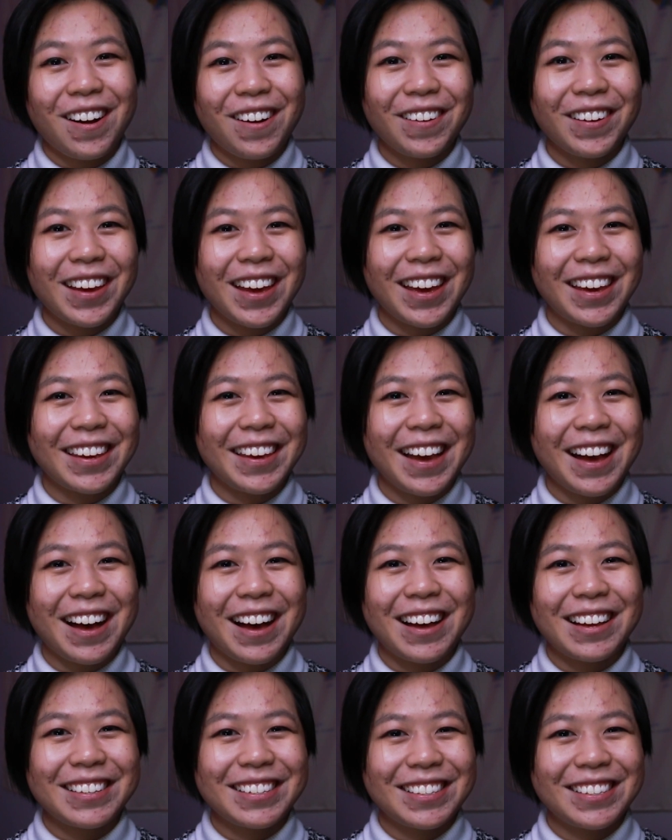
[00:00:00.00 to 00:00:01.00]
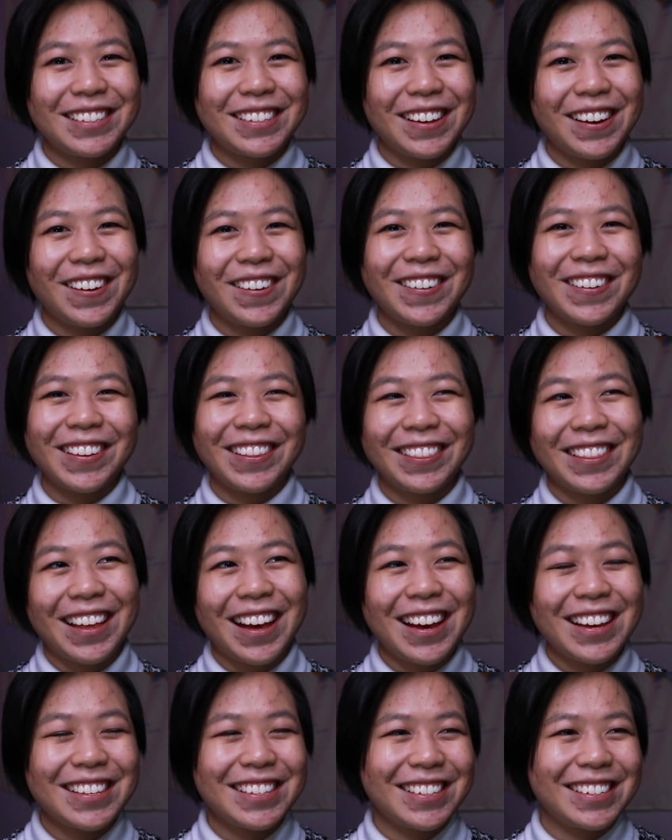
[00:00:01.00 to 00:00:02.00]
Okay, yeah, so
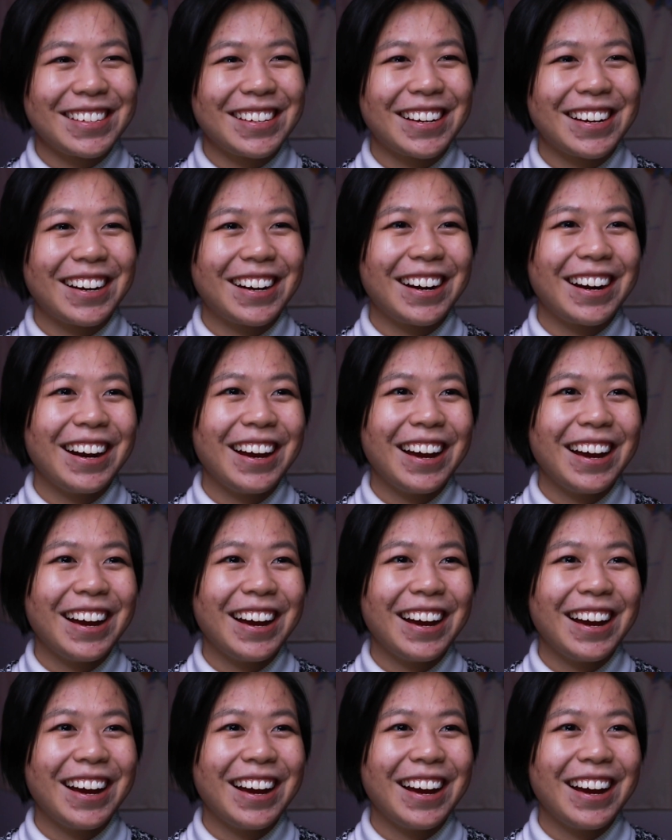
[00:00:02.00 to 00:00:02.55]
last year,